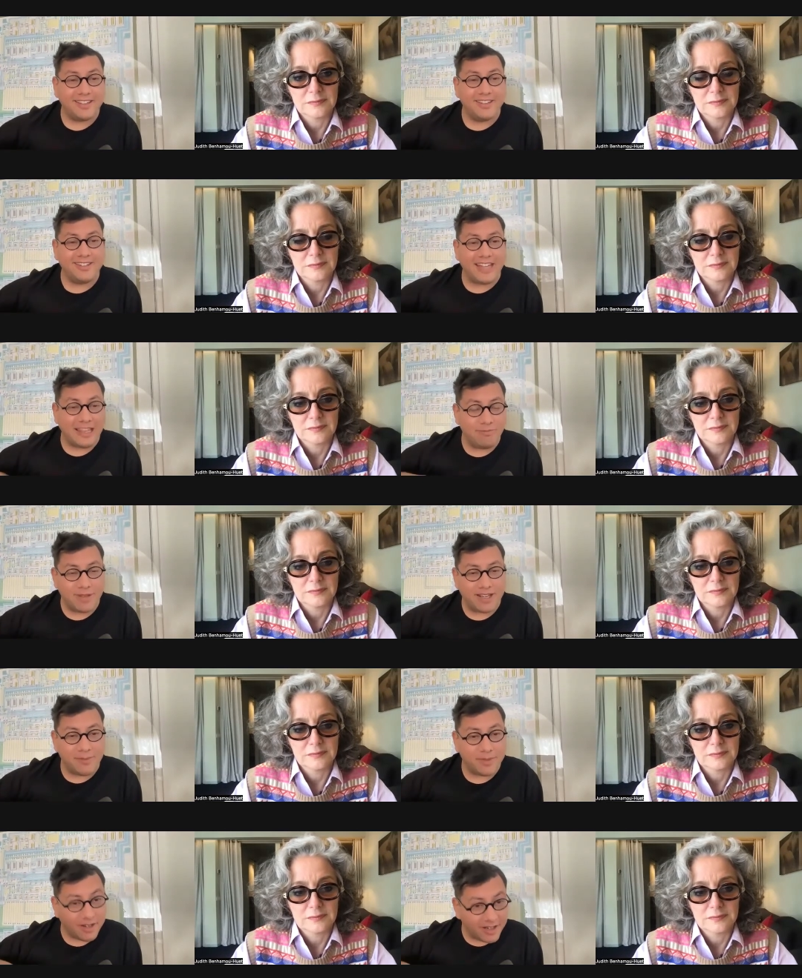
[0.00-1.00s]
Speaker 1: can
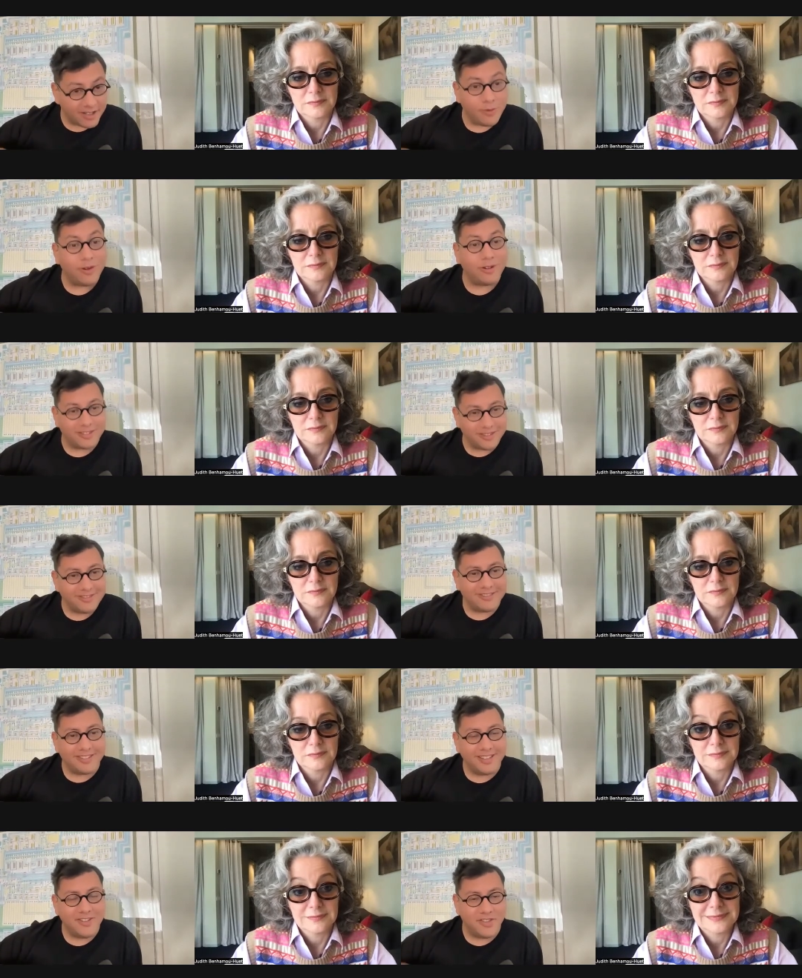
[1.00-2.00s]
become the art world
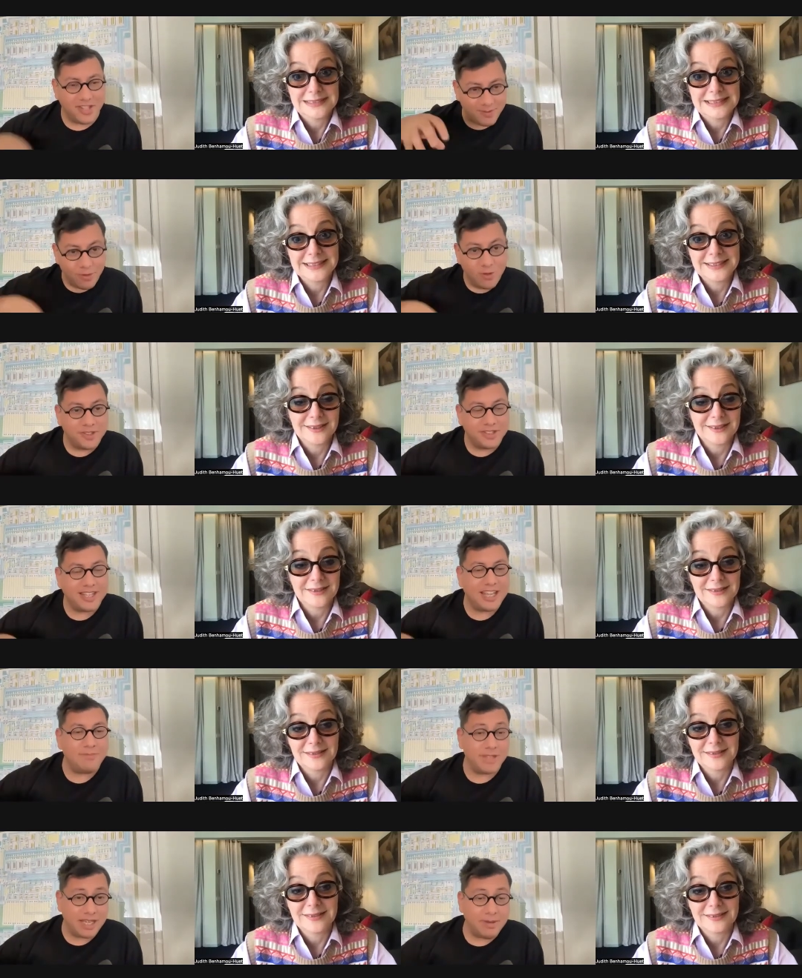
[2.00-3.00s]
this movement can
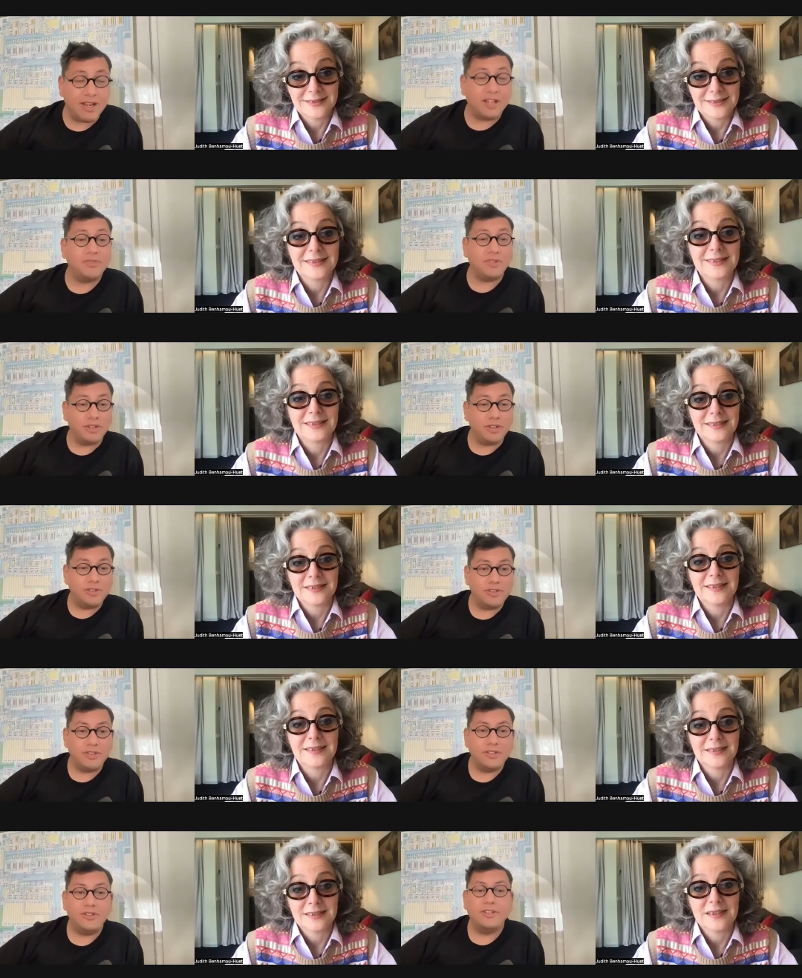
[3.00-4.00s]
become an art world
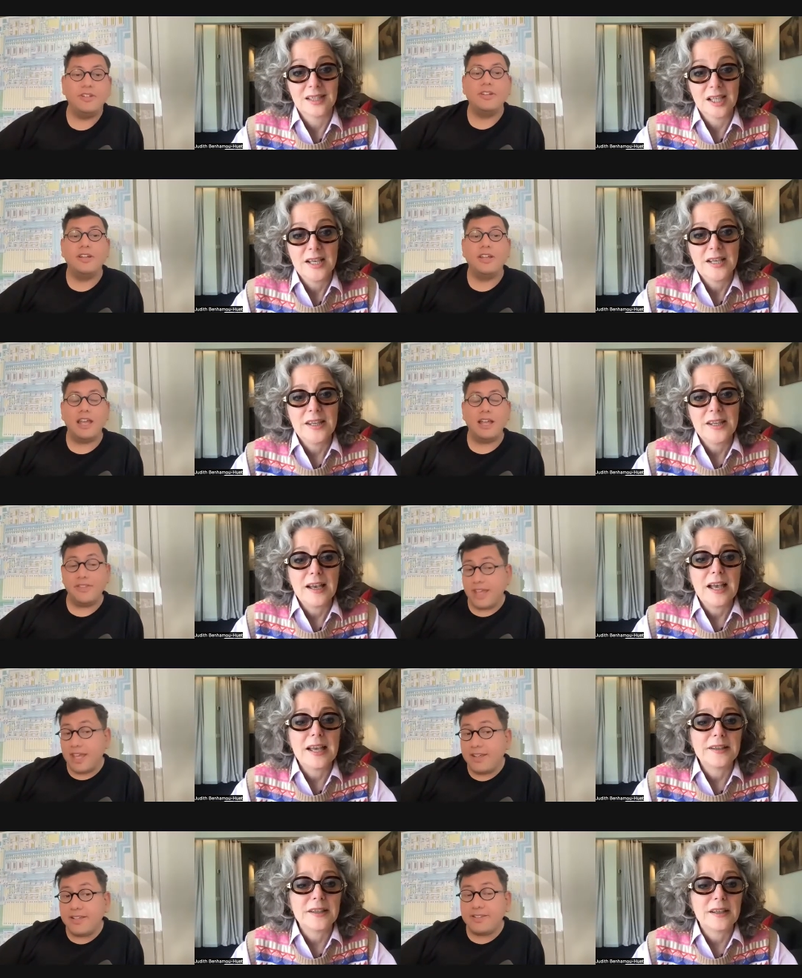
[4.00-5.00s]
and yeah.
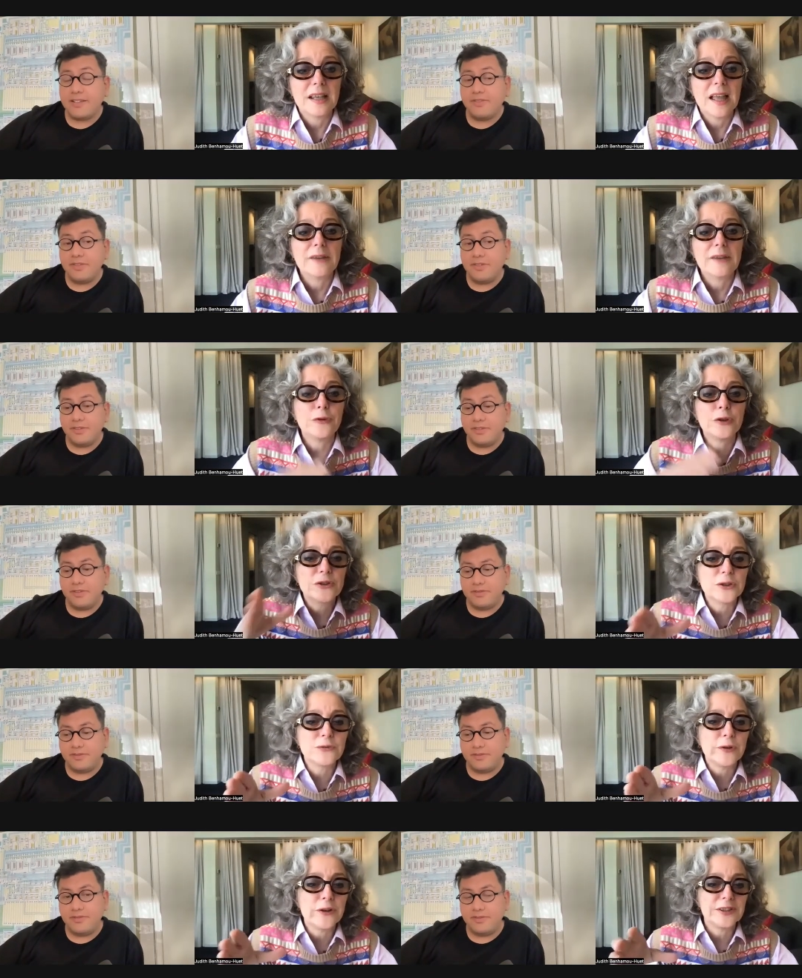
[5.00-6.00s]
that is
Speaker 2: and for
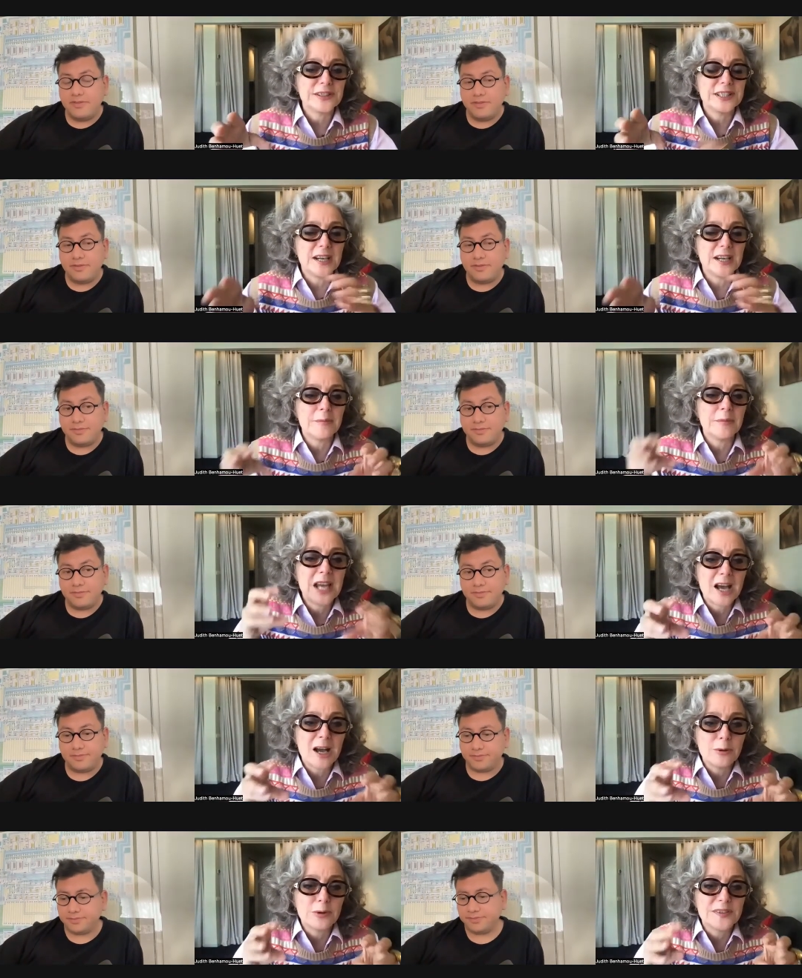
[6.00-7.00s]
the first time
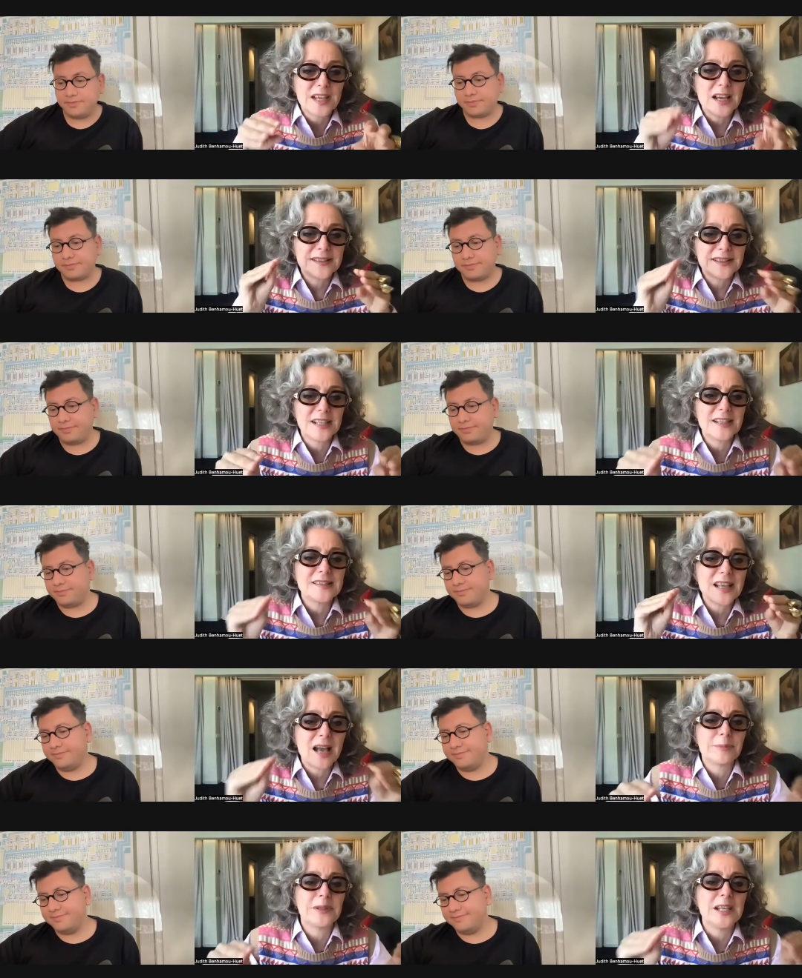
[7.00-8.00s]
now there are
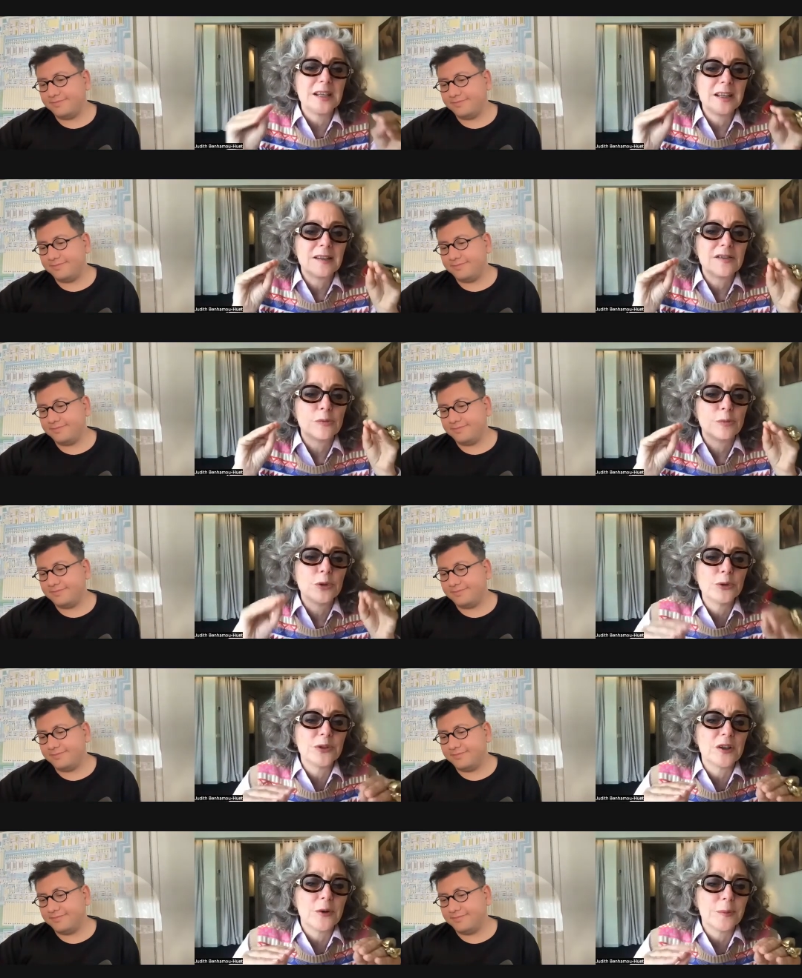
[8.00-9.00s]
things happening in the
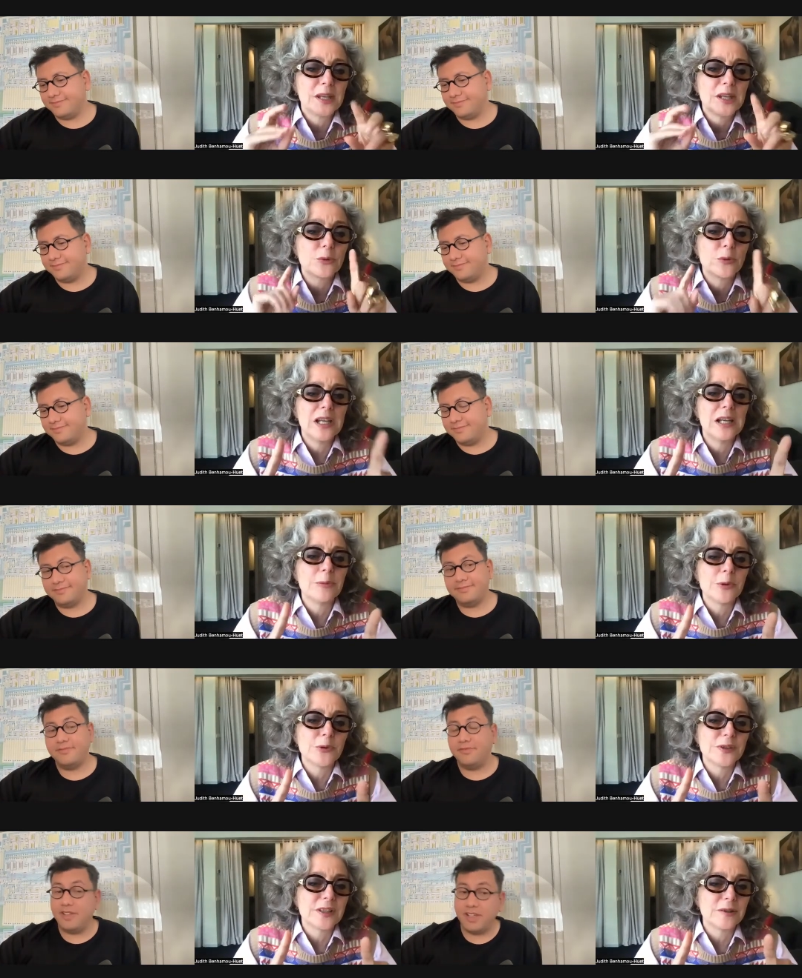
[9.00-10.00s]
museum in real
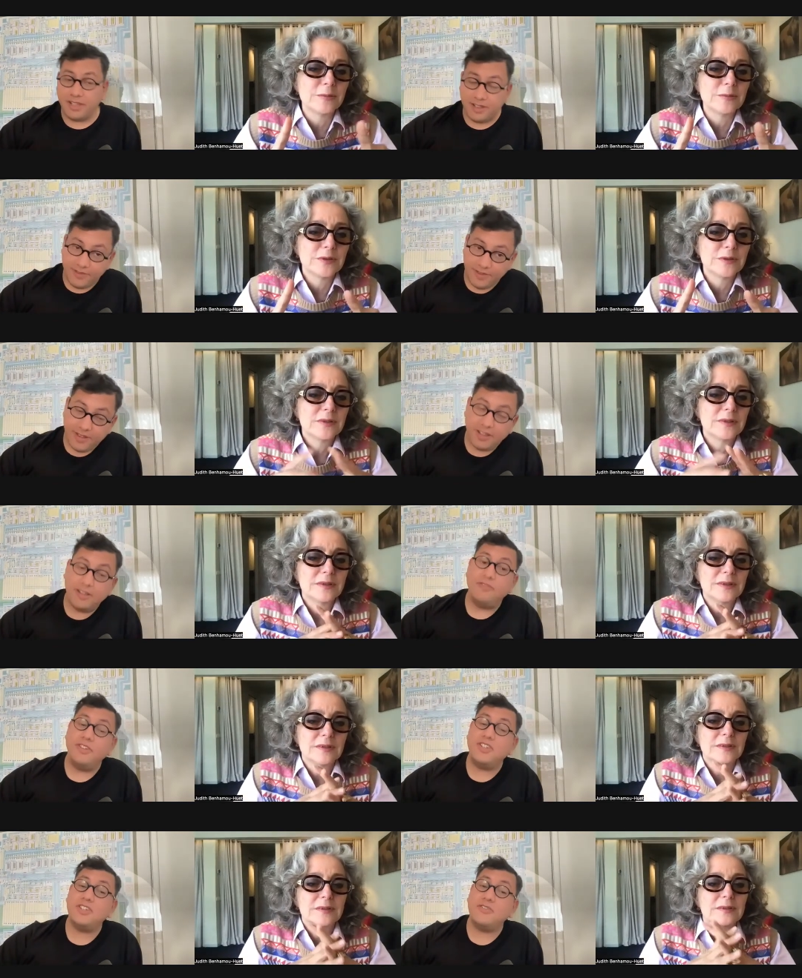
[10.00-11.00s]
museum
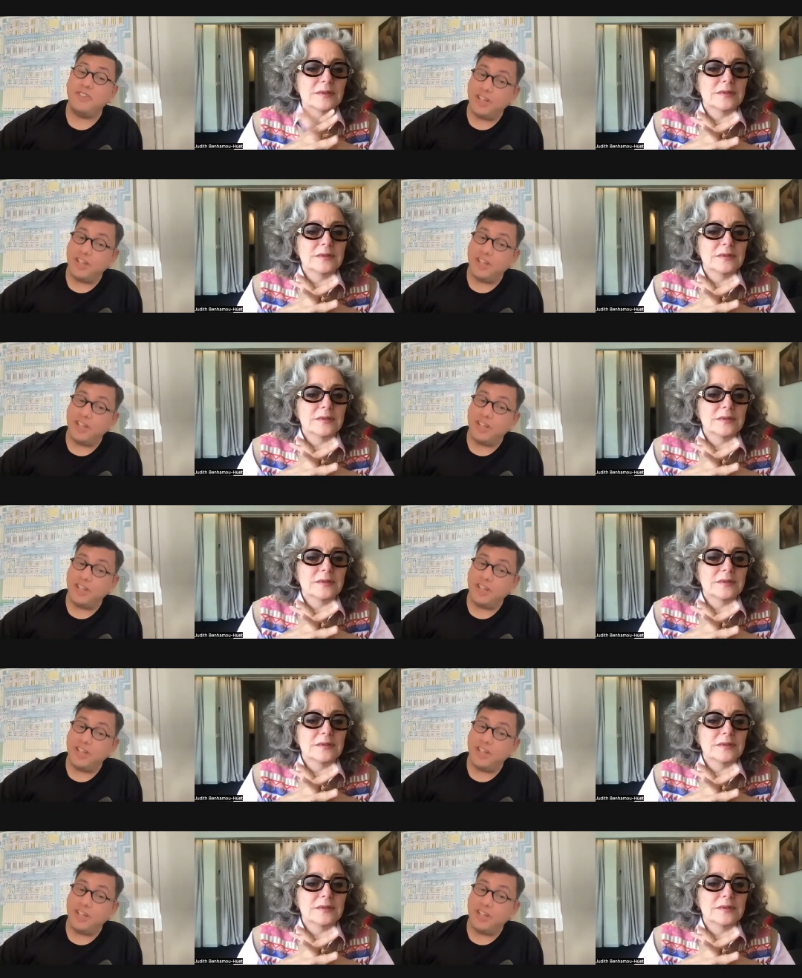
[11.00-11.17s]
Speaker 1: which is very